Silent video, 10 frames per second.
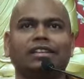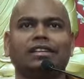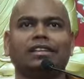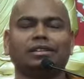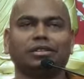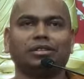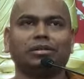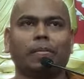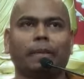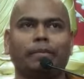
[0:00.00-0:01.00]
You know,
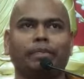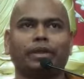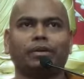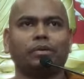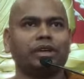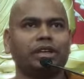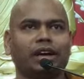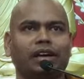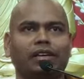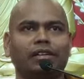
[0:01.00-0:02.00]
we
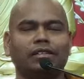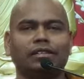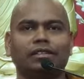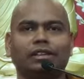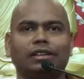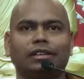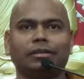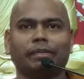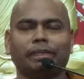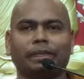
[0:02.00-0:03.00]
are,
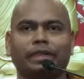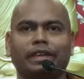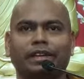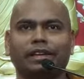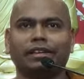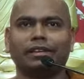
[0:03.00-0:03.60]
um, you